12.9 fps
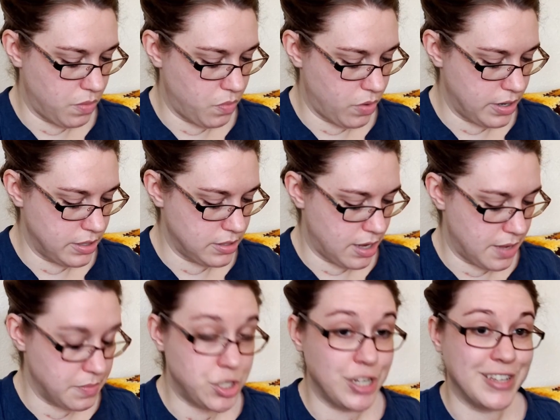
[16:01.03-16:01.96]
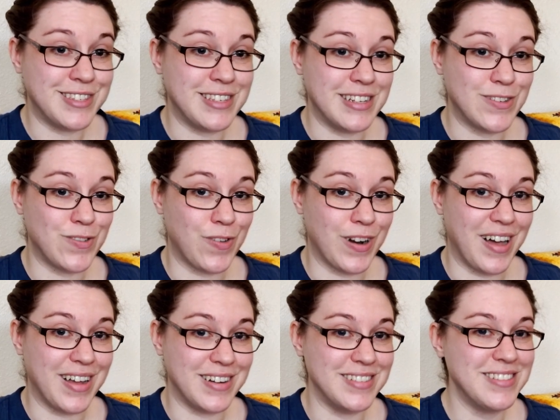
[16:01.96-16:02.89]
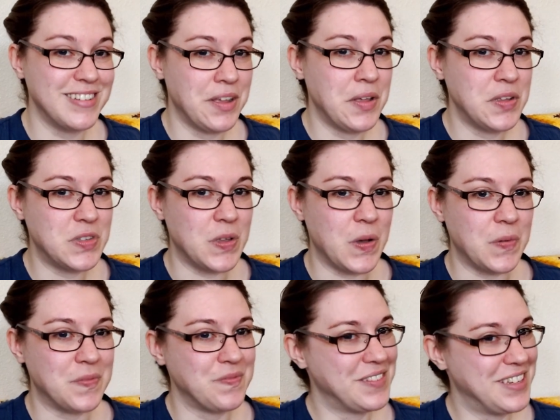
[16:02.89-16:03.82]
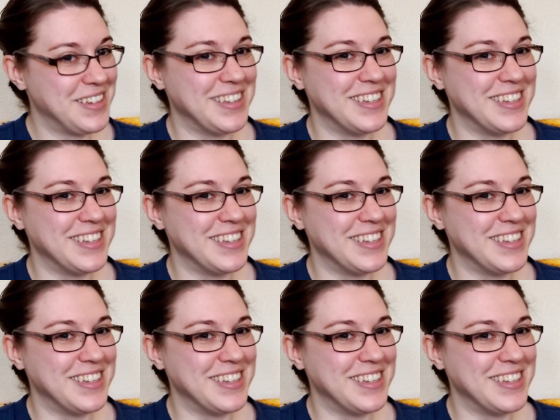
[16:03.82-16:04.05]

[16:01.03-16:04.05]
at one point in time, she has since forgotten. So